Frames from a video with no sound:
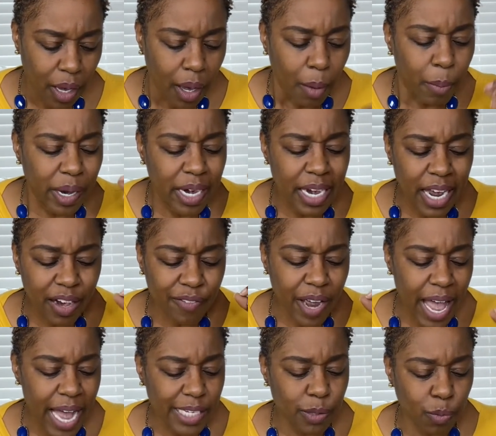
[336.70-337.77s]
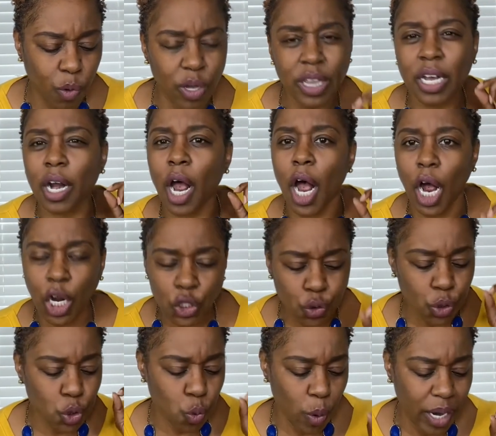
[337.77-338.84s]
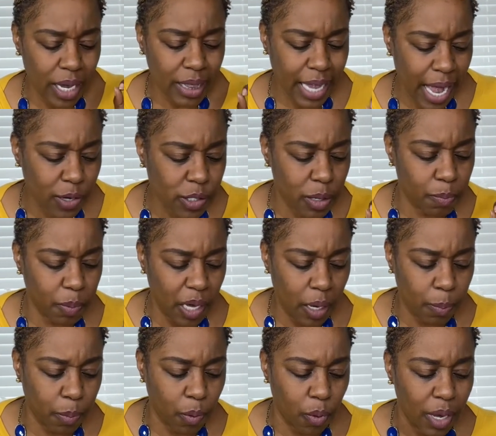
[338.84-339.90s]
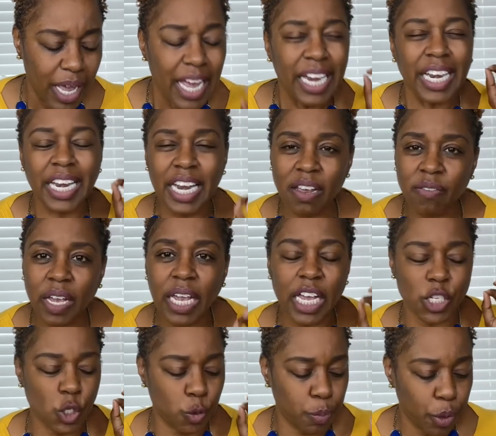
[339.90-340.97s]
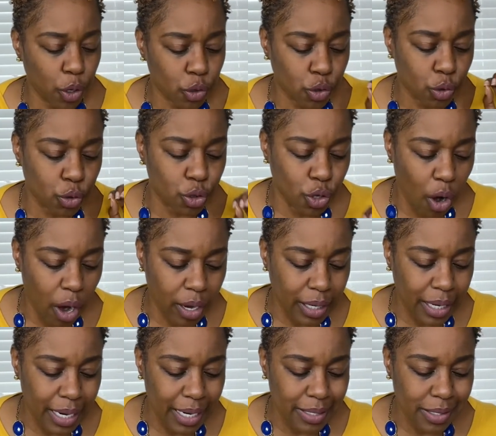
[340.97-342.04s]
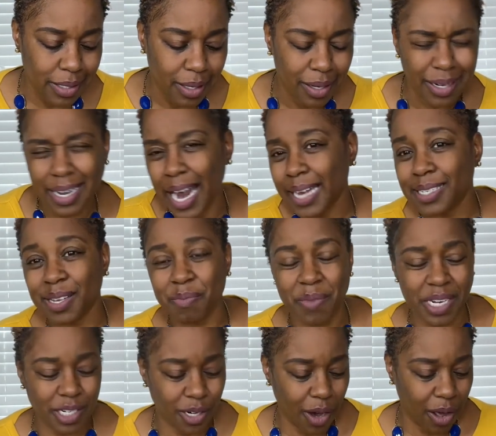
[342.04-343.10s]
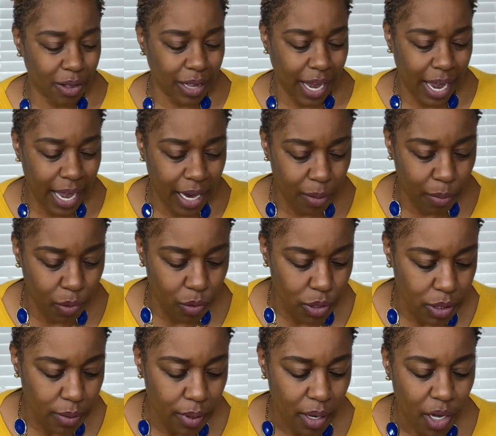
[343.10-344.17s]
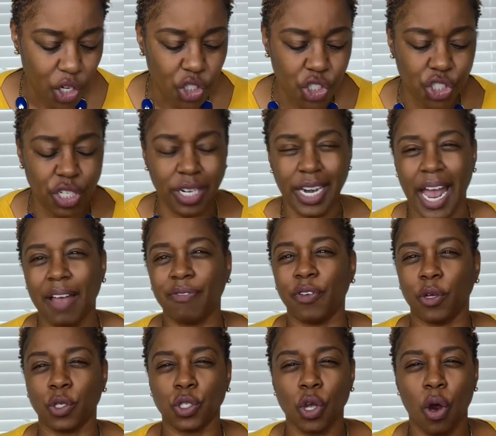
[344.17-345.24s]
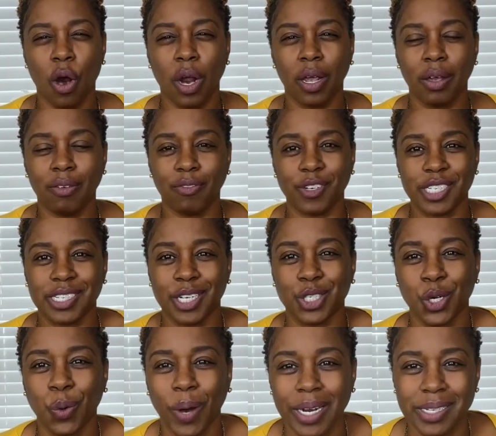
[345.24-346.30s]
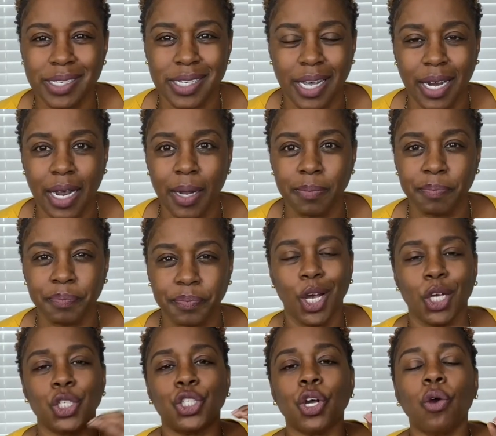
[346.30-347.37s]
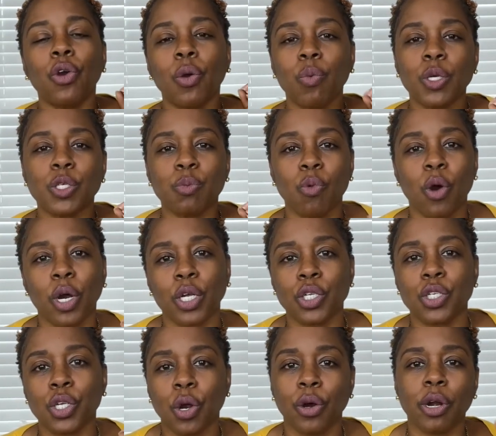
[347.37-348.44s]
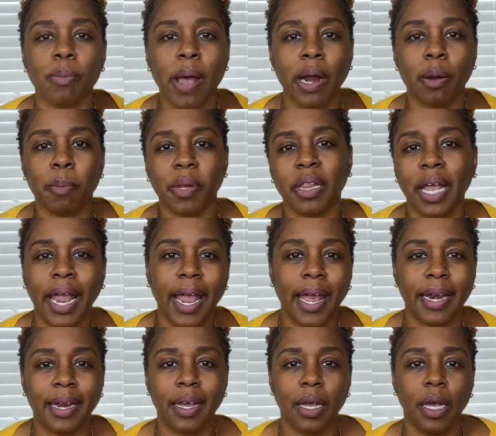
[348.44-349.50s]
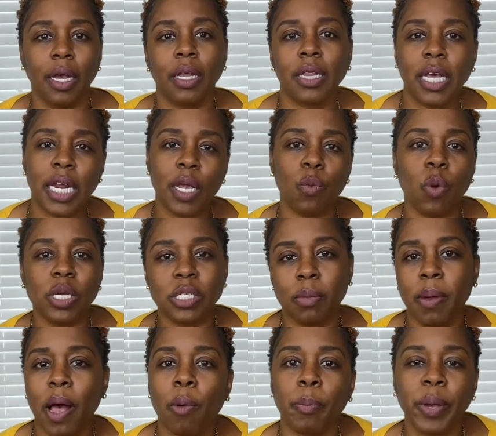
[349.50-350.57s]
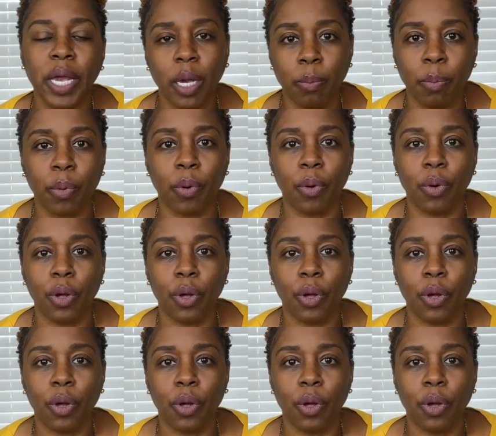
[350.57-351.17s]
But Nineveh has more than 120,000 people living in spiritual darkness, not to mention all the animals. Shouldn't I feel sorry for such a great city? Jonah was more concerned about a plant than he was about people.